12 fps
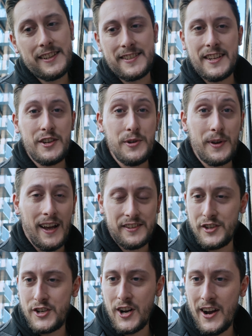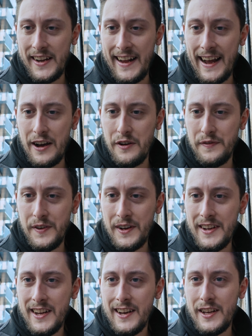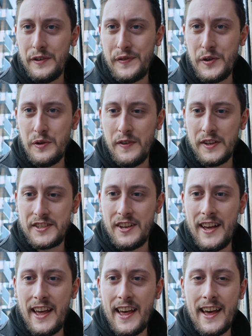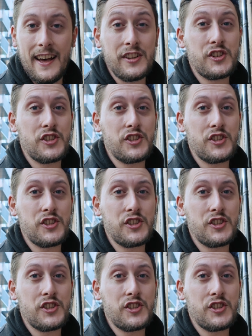Let's see who gets the shiny out of a few of us that are here.